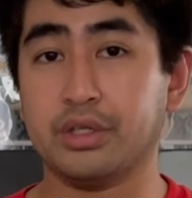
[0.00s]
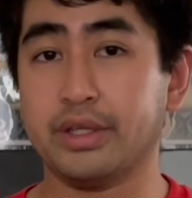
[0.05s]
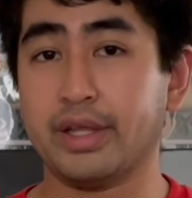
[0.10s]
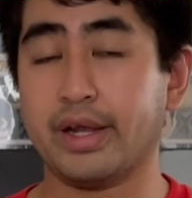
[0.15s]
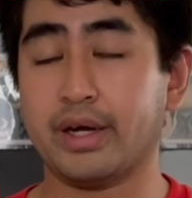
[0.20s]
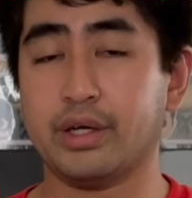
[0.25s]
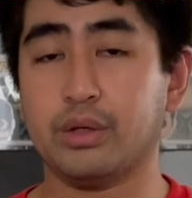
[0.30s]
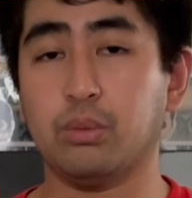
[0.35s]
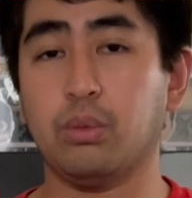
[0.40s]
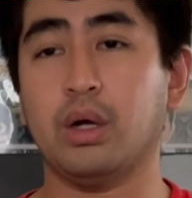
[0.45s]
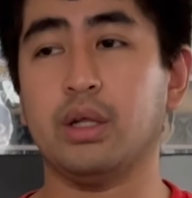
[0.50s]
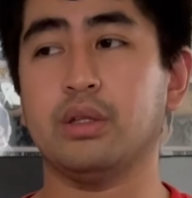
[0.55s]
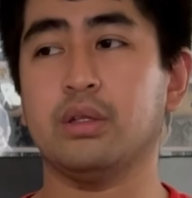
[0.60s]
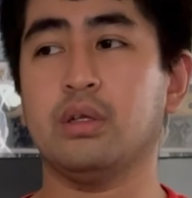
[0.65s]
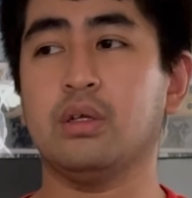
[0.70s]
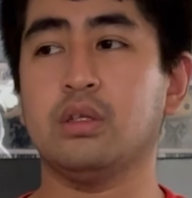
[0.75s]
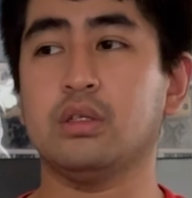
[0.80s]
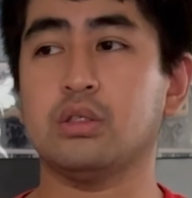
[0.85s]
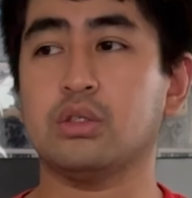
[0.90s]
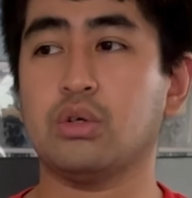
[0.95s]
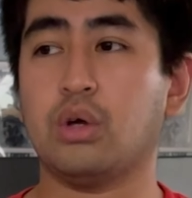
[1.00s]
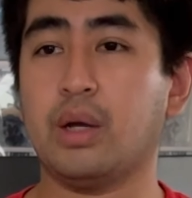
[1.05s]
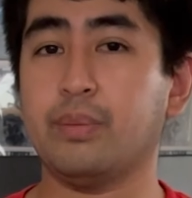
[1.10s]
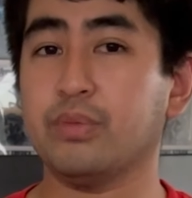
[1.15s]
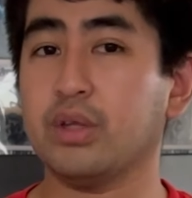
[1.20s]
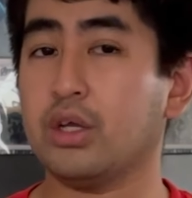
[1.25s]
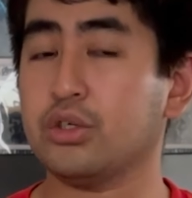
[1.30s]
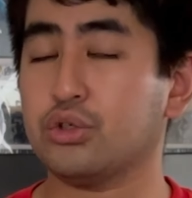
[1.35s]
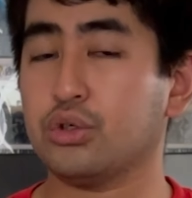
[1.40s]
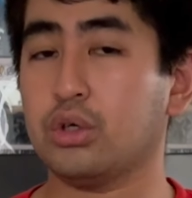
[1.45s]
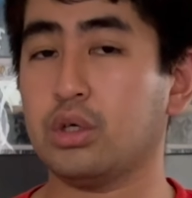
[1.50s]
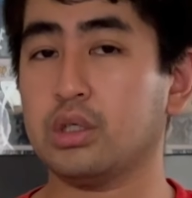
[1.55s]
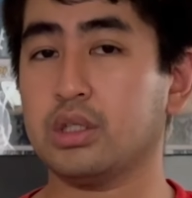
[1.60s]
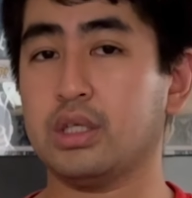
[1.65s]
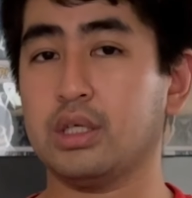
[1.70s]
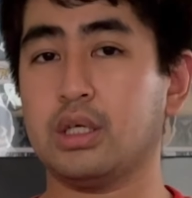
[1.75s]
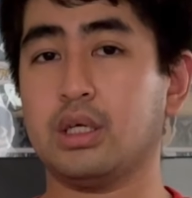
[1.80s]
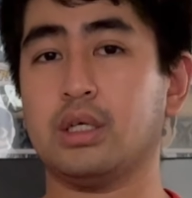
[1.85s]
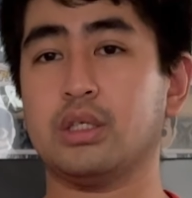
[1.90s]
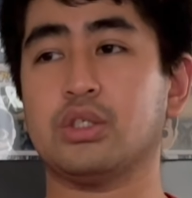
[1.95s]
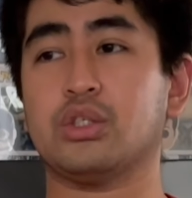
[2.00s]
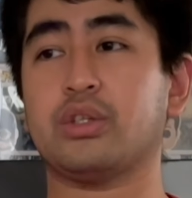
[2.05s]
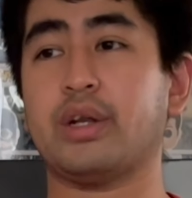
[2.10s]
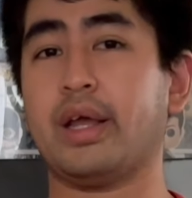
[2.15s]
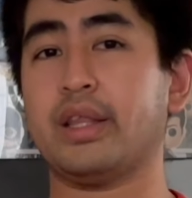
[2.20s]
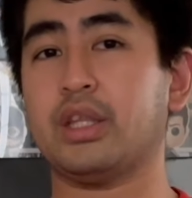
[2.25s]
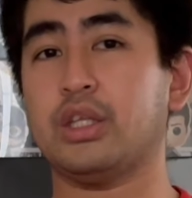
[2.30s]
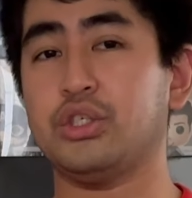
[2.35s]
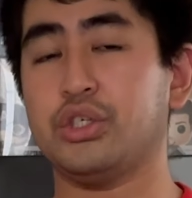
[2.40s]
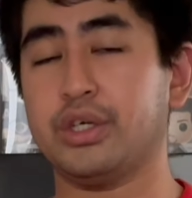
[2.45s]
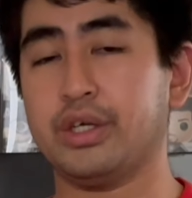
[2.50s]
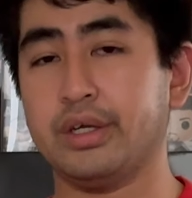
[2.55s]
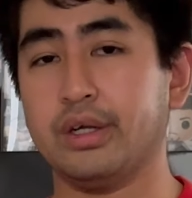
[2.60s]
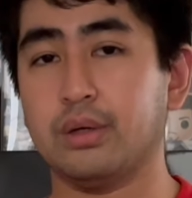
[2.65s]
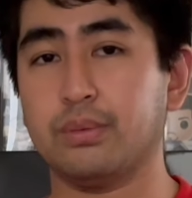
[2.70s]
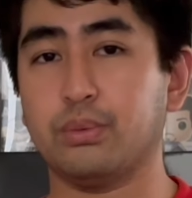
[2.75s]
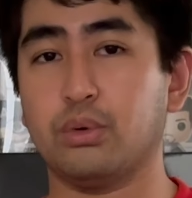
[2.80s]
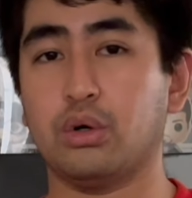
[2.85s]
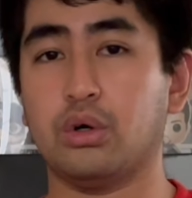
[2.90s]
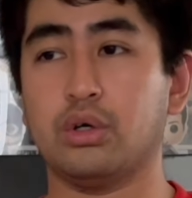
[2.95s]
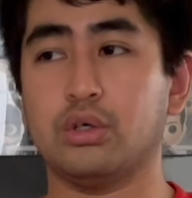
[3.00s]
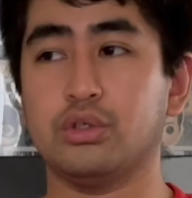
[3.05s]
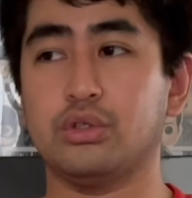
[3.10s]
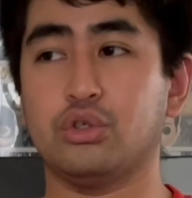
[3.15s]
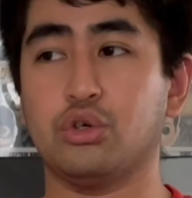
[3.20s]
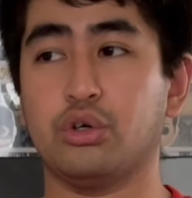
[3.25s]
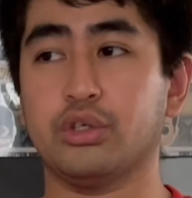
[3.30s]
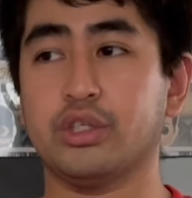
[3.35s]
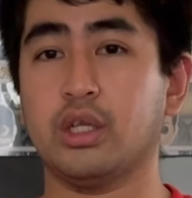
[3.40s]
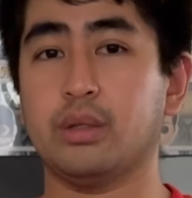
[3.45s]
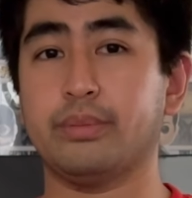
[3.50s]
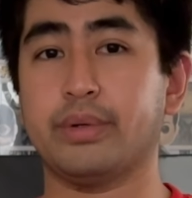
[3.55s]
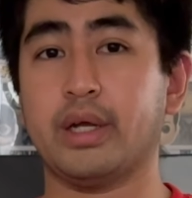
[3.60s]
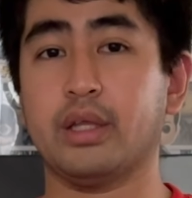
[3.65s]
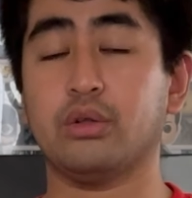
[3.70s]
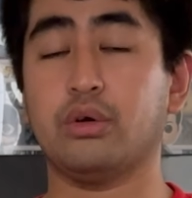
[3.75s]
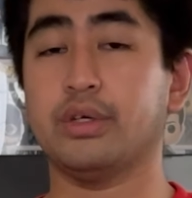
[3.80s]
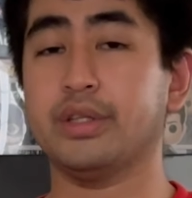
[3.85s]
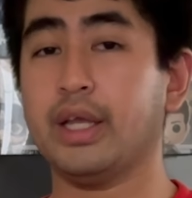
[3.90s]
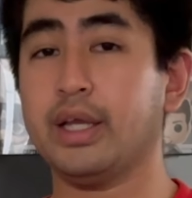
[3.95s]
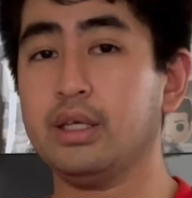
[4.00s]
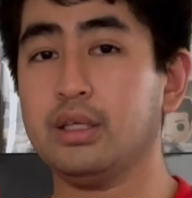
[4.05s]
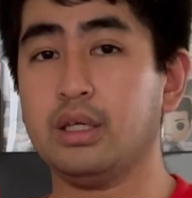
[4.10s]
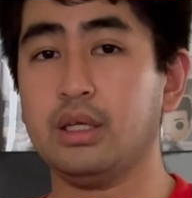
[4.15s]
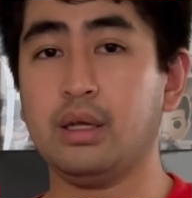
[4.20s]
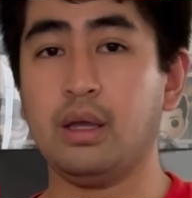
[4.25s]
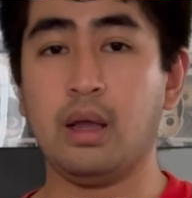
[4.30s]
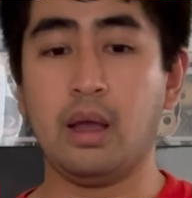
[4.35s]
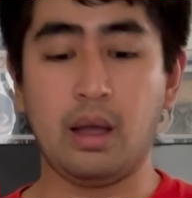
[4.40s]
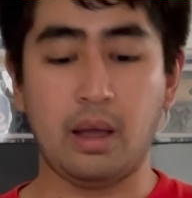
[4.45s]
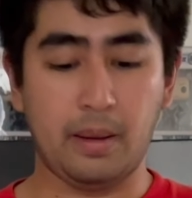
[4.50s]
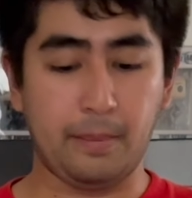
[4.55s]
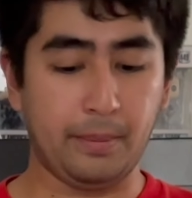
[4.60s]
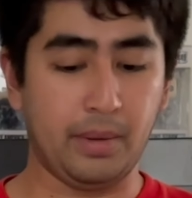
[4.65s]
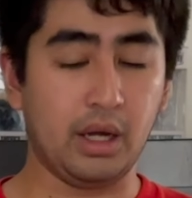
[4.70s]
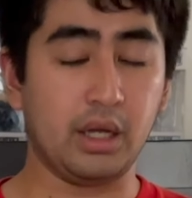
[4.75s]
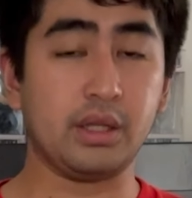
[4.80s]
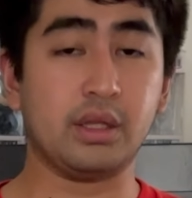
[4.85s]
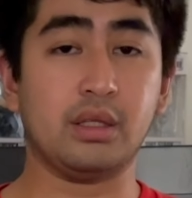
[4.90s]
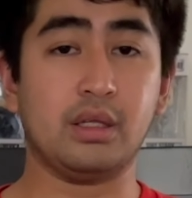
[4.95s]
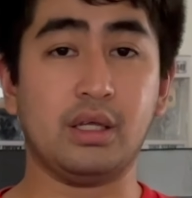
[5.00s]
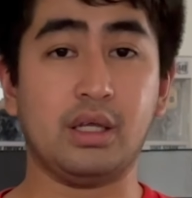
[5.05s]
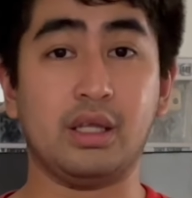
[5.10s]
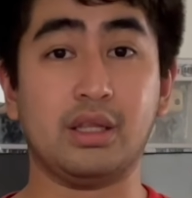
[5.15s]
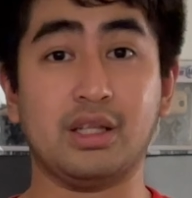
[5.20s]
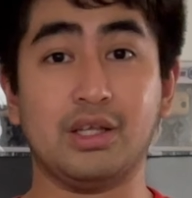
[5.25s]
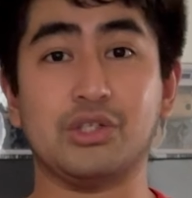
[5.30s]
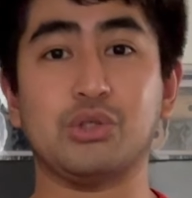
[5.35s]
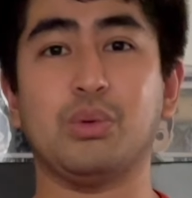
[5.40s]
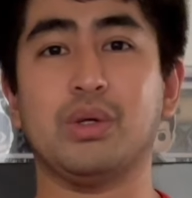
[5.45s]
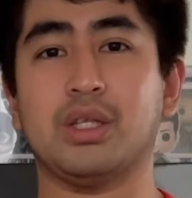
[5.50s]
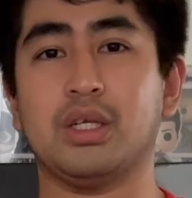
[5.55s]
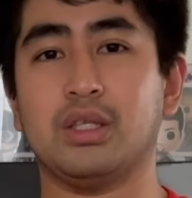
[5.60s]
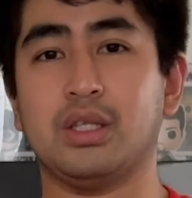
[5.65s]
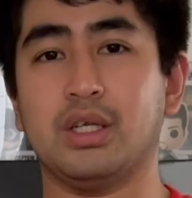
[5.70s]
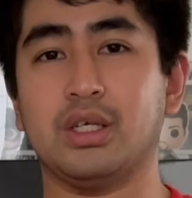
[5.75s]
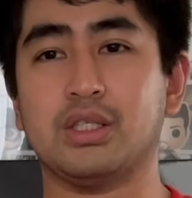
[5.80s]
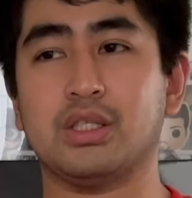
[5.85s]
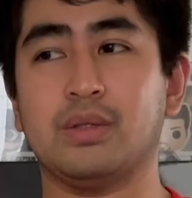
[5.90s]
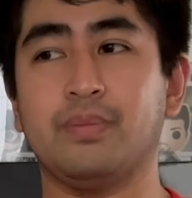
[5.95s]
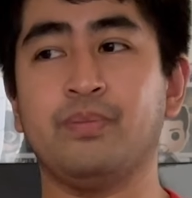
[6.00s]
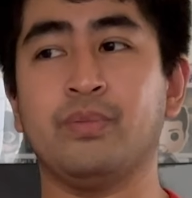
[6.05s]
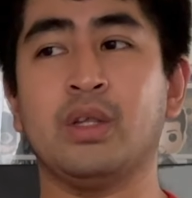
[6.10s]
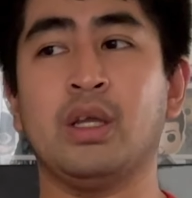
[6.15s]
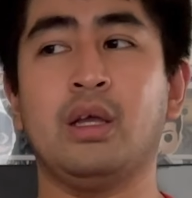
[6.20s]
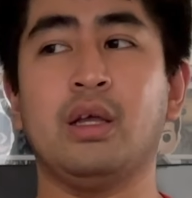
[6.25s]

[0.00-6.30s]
ordinary one. So I'm not sure the strategy here for Jordan brand or Nike, but it is what it is.